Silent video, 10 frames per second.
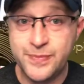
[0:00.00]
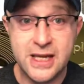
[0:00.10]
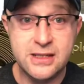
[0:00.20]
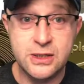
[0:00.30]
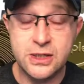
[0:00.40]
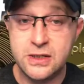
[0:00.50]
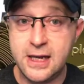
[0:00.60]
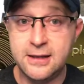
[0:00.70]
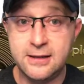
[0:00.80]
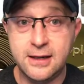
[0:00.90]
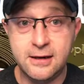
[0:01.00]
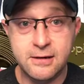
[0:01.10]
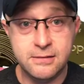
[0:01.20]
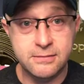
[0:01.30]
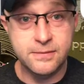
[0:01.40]
It's just like
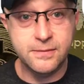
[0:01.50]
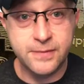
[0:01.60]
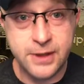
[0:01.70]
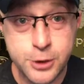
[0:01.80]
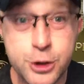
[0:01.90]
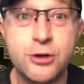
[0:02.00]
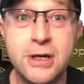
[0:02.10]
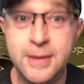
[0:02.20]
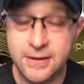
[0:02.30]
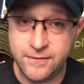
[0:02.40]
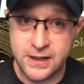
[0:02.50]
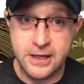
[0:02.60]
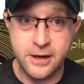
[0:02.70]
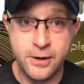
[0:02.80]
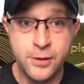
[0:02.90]
they're they're streaming
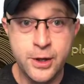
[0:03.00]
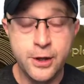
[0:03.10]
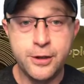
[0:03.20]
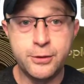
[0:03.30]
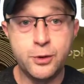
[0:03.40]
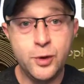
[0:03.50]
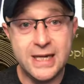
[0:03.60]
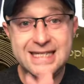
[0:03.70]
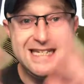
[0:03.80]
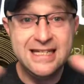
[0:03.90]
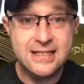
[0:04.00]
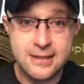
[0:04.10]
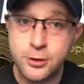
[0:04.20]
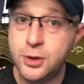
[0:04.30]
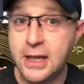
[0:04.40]
video through a
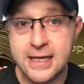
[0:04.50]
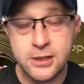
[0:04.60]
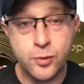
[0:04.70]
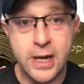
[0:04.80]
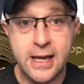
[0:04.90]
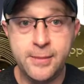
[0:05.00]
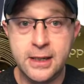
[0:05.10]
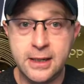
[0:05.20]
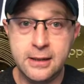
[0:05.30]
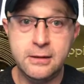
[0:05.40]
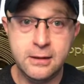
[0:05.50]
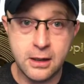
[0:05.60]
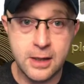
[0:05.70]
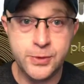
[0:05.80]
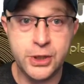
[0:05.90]
decentralized web and
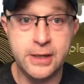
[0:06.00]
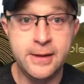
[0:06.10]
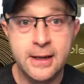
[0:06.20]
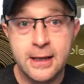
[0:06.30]
encryption.